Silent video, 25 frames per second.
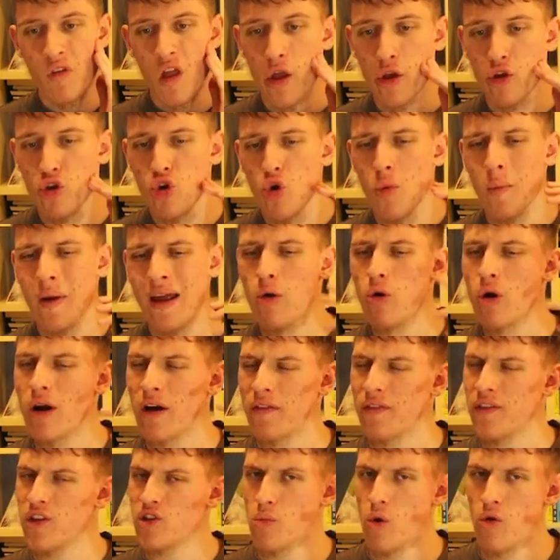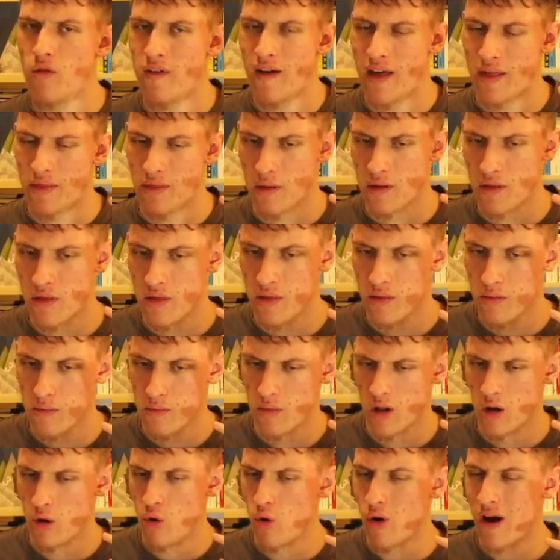You may look at this move and
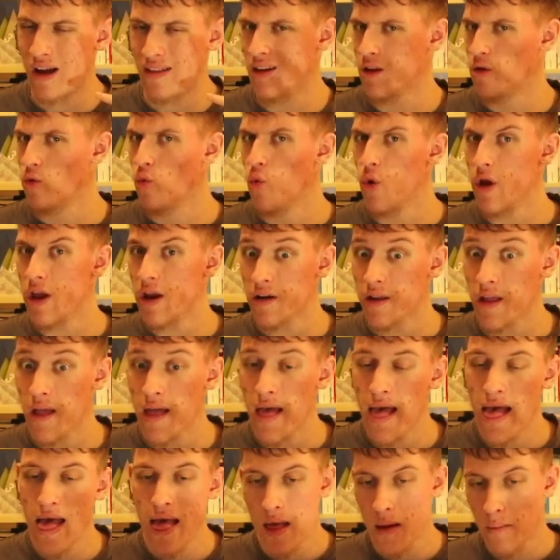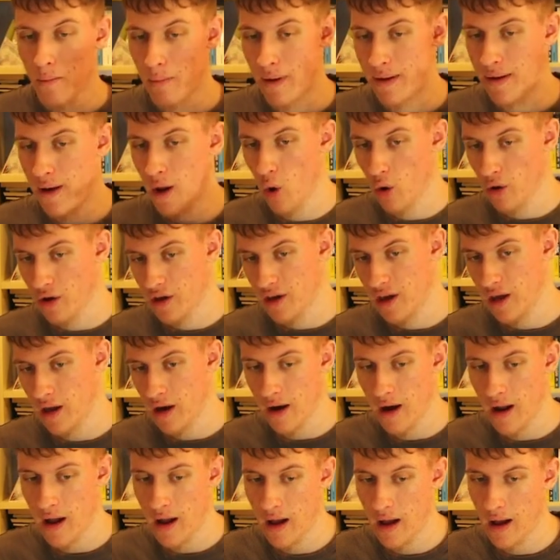look at it weird, but no,
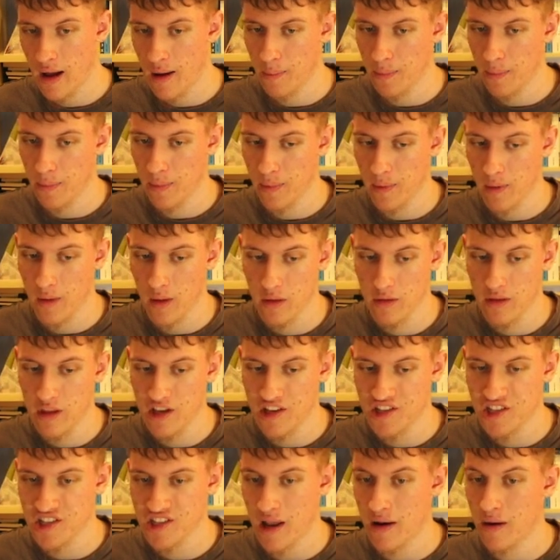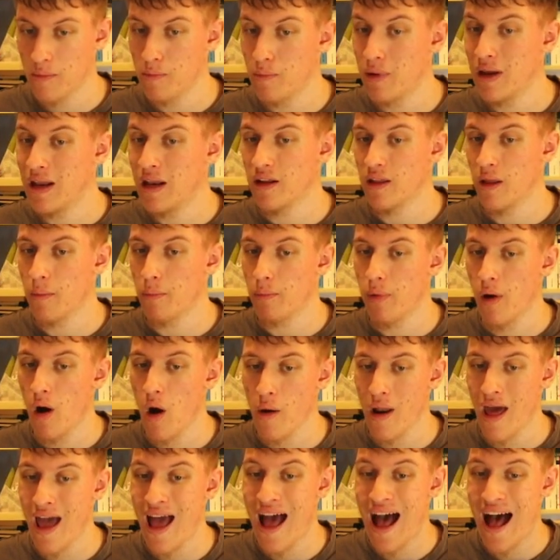here this is unpinning the
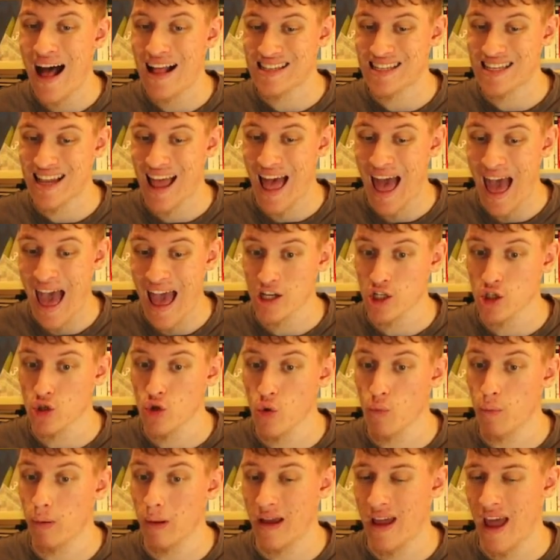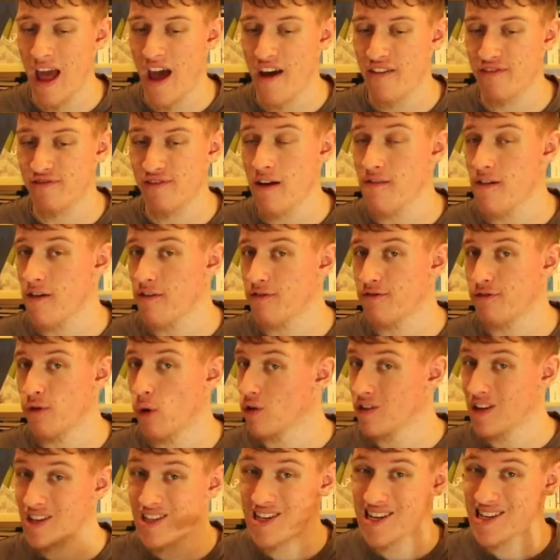pawn. Hans has to play f5,
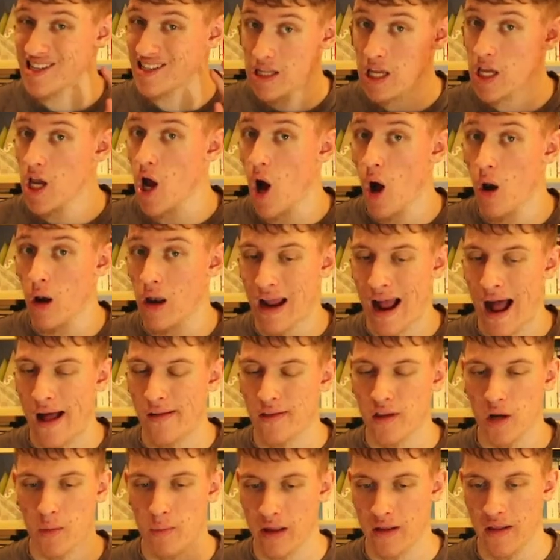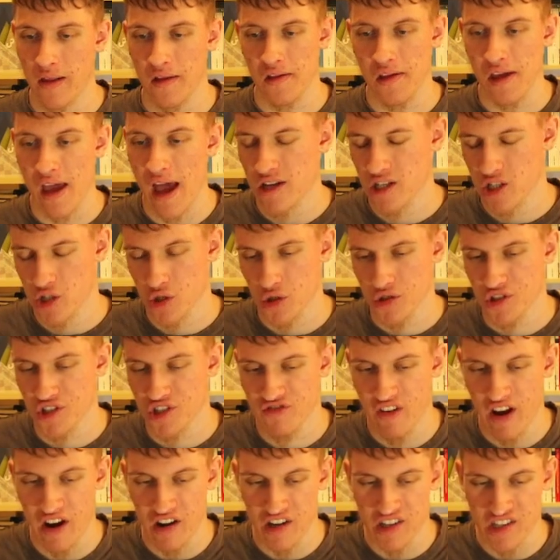f4. This is the only counterplay that he has, so this
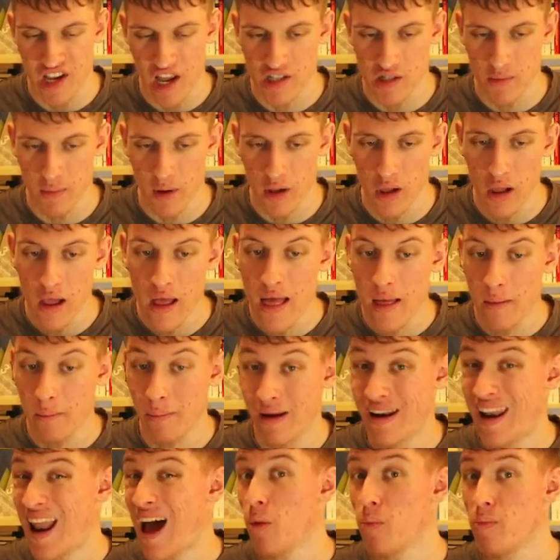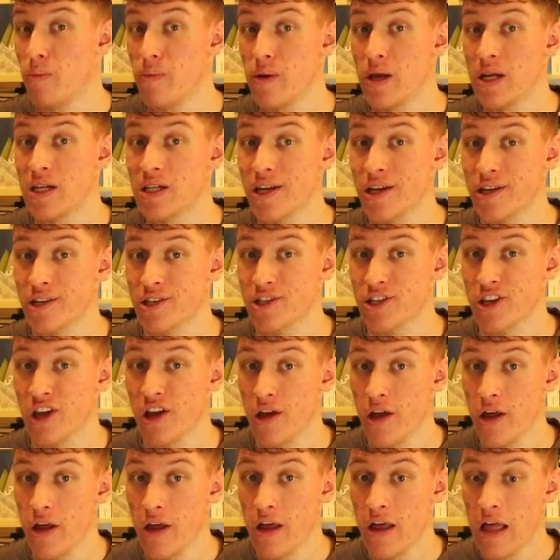is very sensible. But now b6.
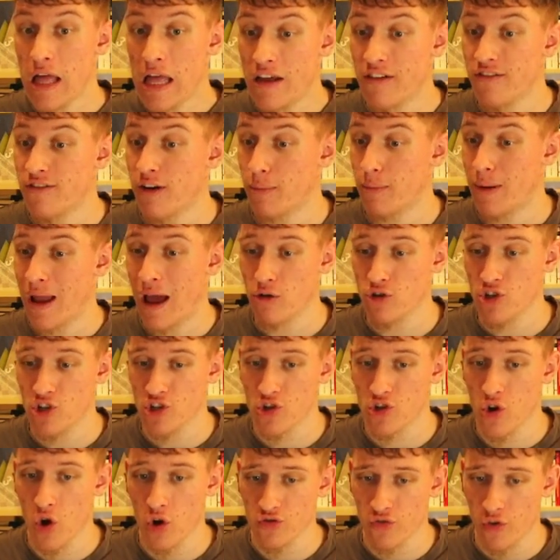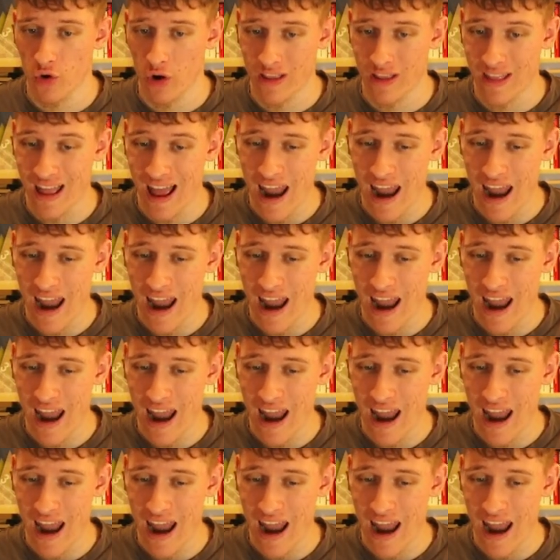Fabiano just goes for it.